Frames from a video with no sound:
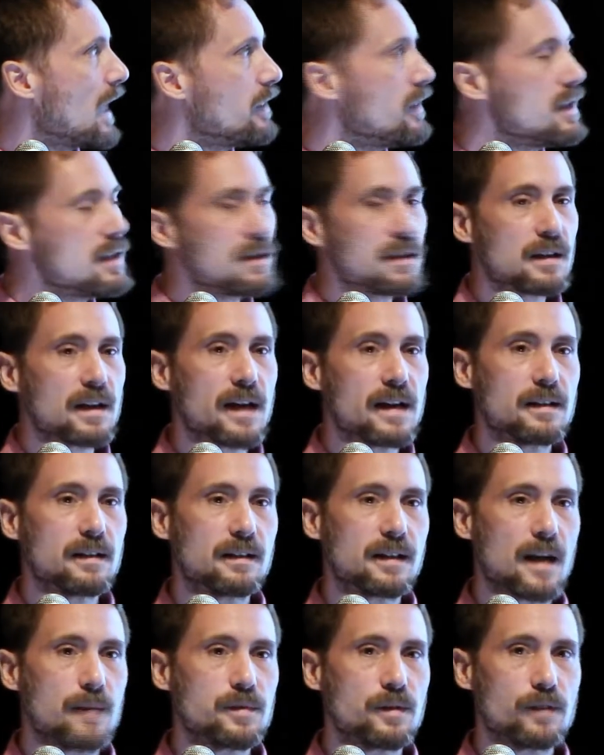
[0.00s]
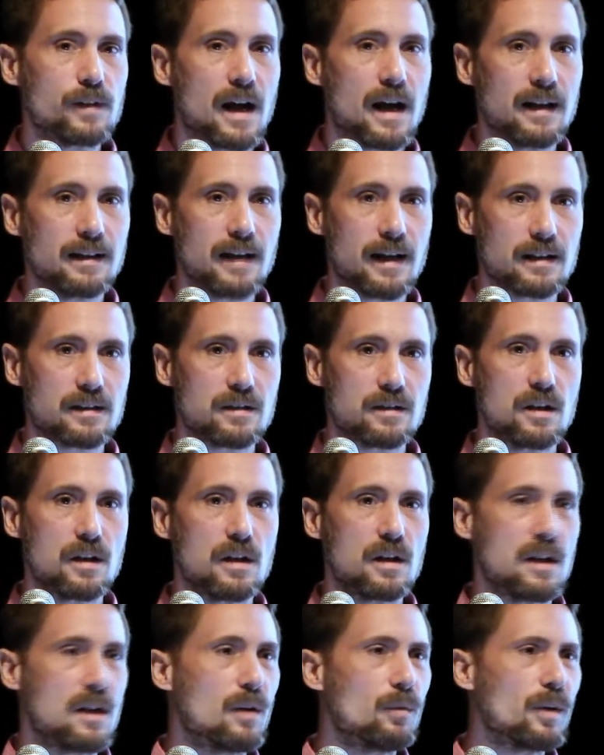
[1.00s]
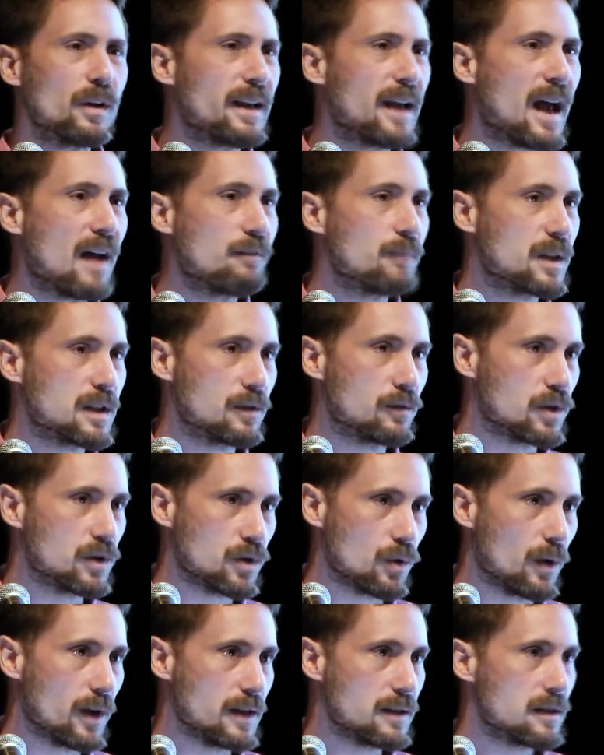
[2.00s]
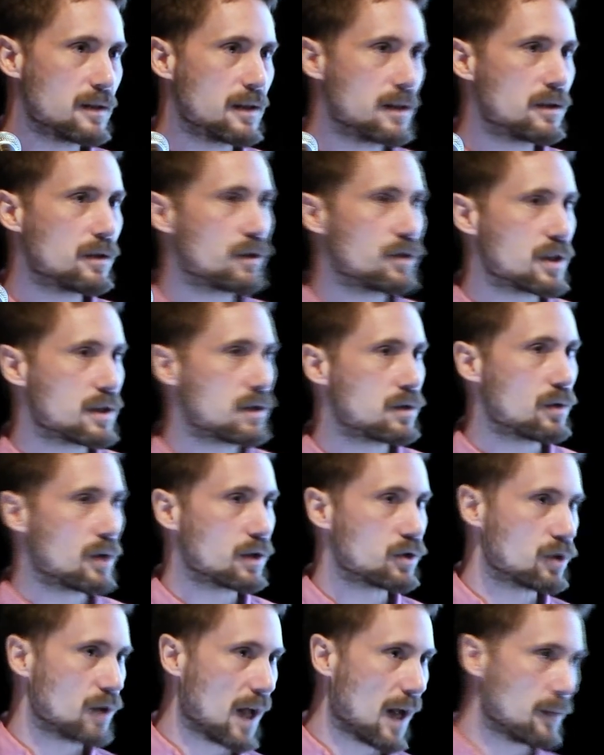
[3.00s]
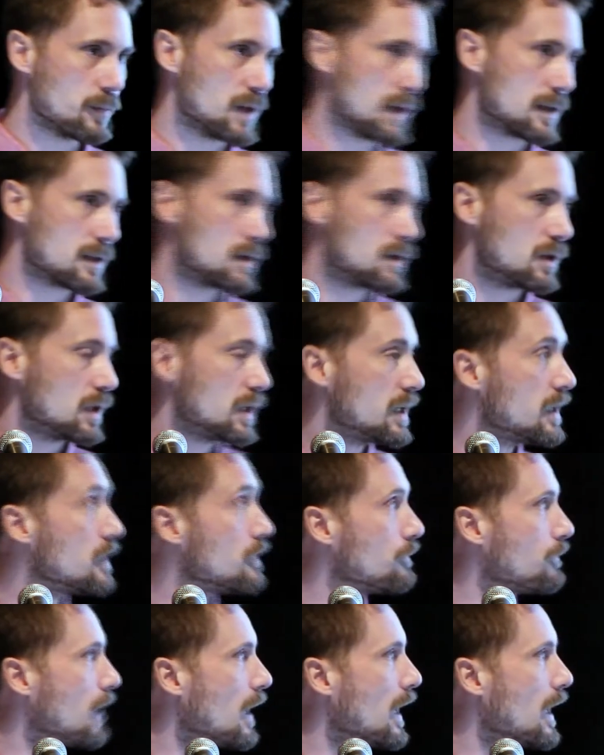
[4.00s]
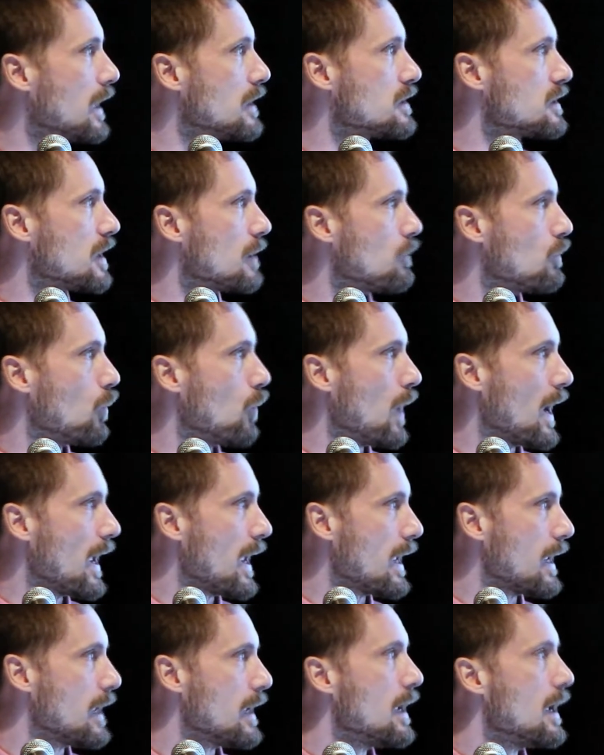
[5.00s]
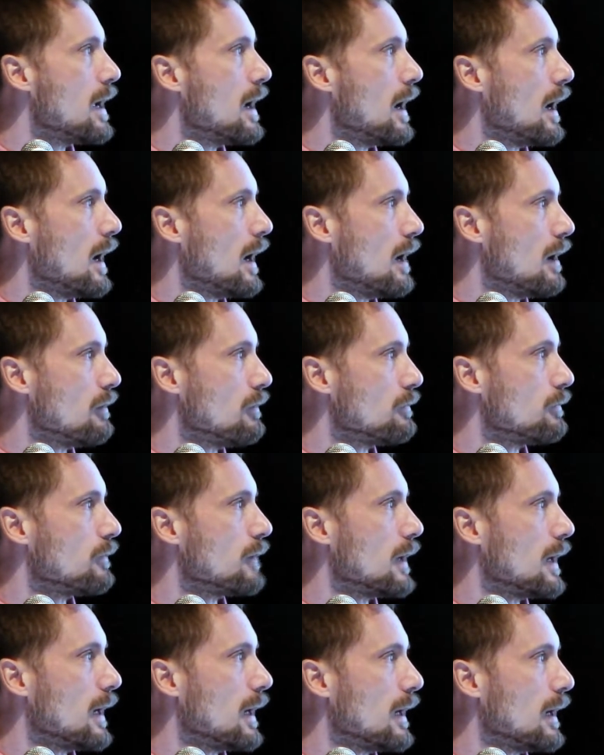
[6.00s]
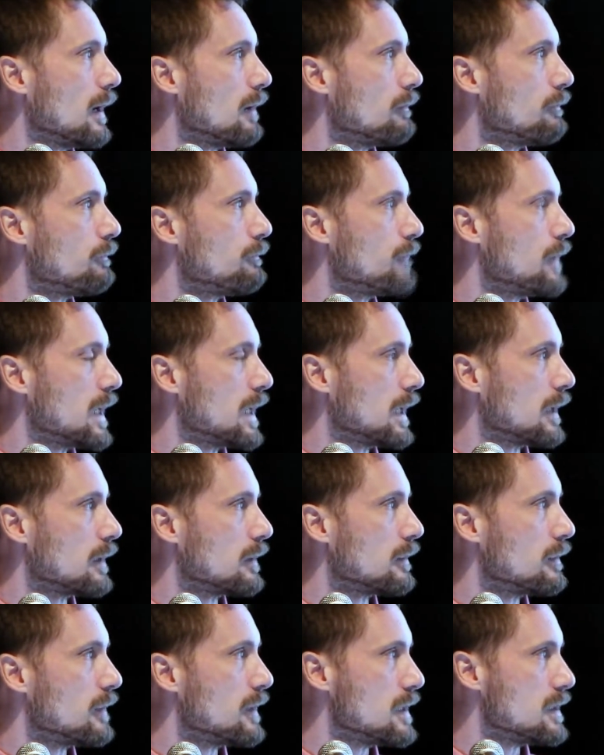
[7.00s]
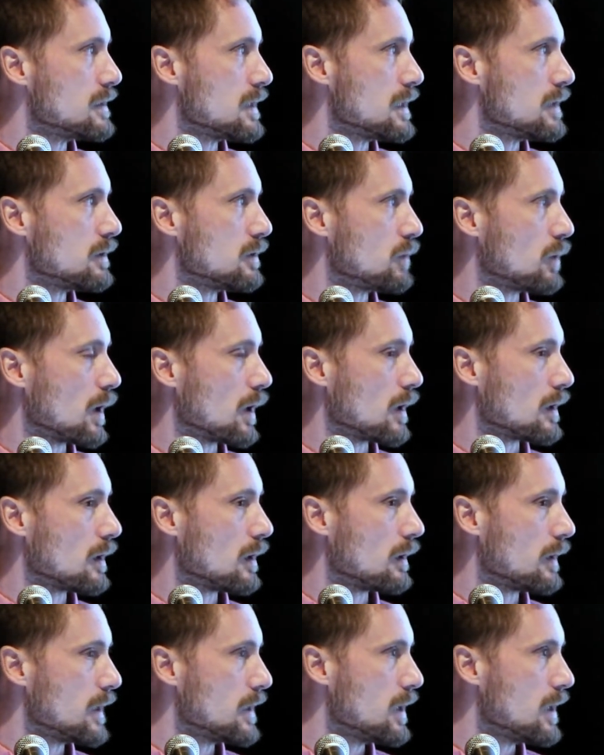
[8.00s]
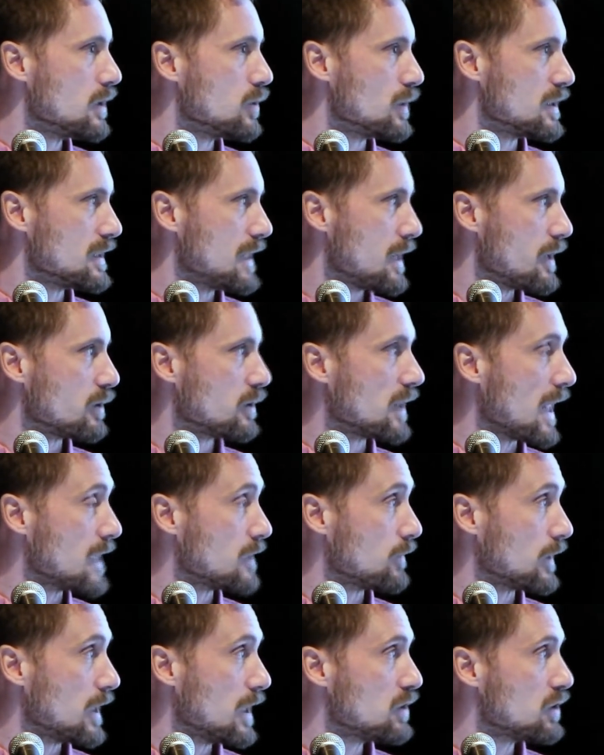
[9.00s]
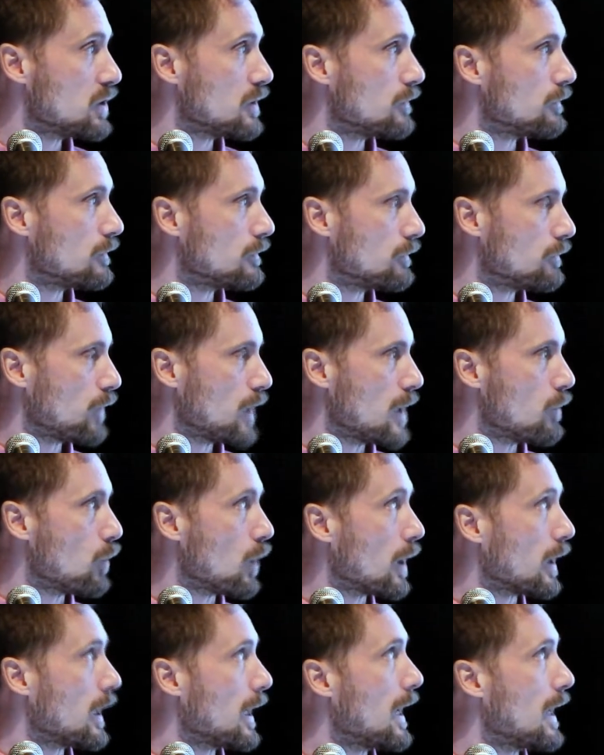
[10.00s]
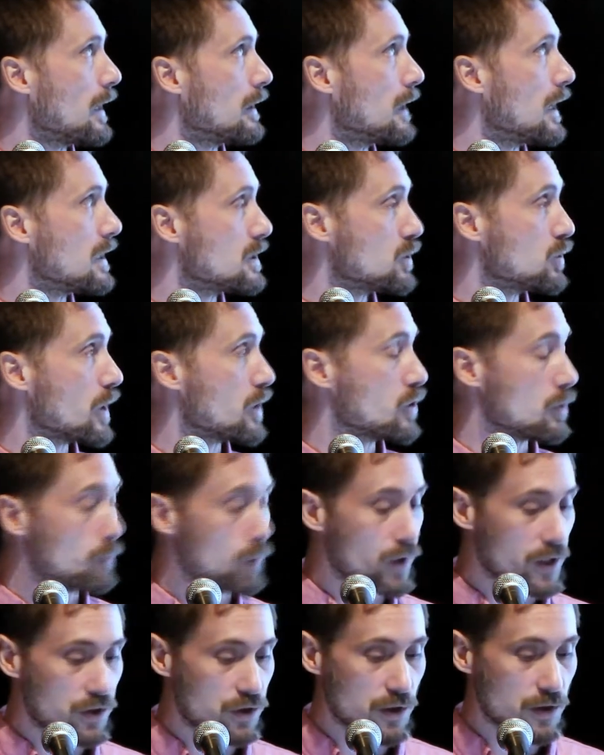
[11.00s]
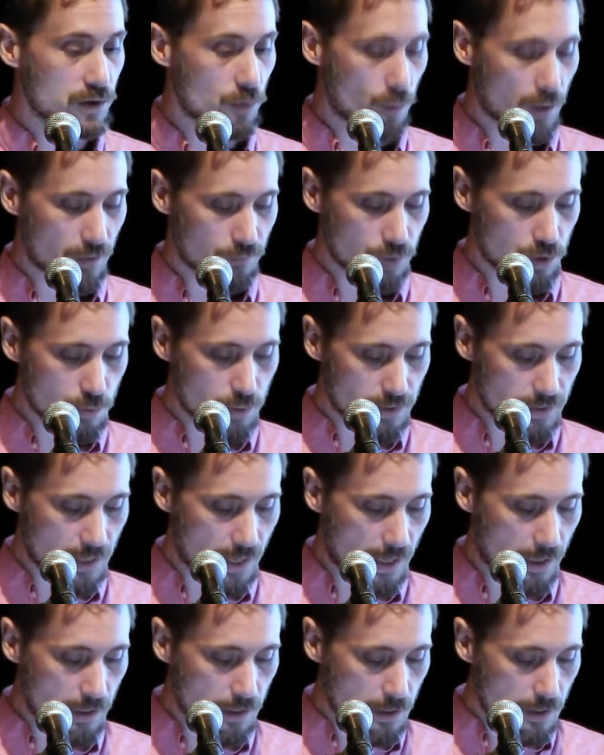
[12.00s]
in these types of contexts, you don't really have much of a choice. These are just structured objects, and you need to find some way of fitting these into a standard classification framework, and structured prediction is a way of doing that.